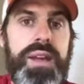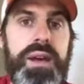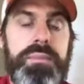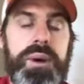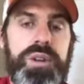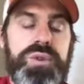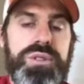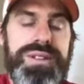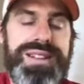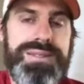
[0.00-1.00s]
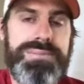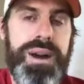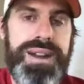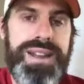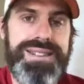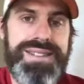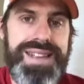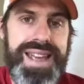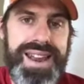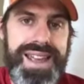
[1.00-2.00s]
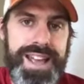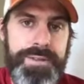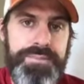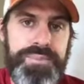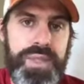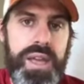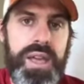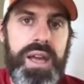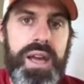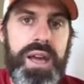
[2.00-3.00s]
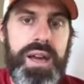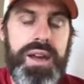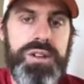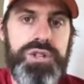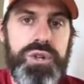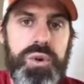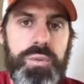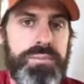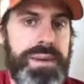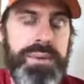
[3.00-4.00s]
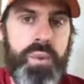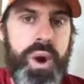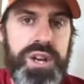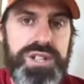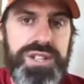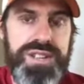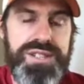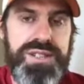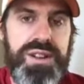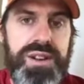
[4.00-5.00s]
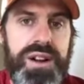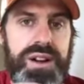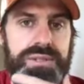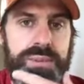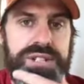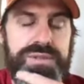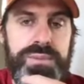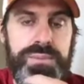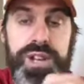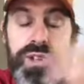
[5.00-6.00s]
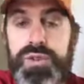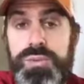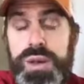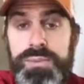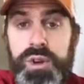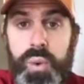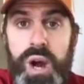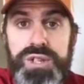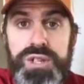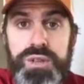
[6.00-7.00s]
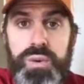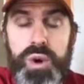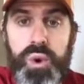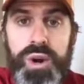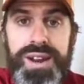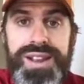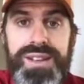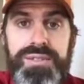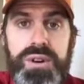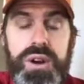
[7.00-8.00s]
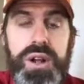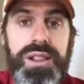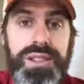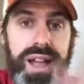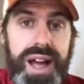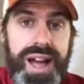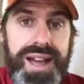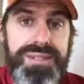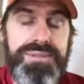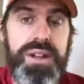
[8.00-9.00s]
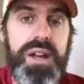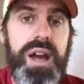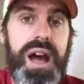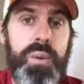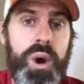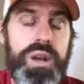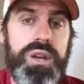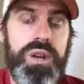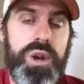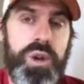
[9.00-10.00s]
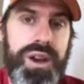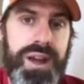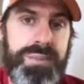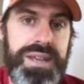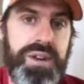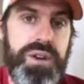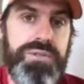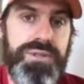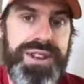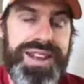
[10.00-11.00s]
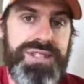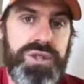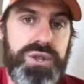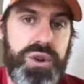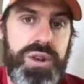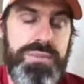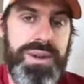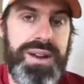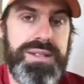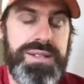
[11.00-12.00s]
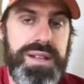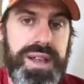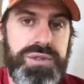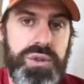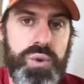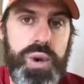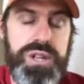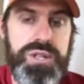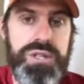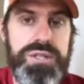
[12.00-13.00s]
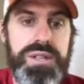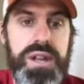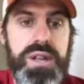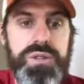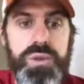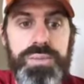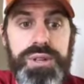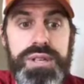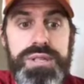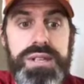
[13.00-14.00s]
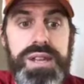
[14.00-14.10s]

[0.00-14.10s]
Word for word: But usually it's Mondays at 10 a.m. and you're maybe watching this from a different place, or maybe you're watching the recording. If you're live, I want you to know that I'm here for the next 30 minutes to answer questions. So please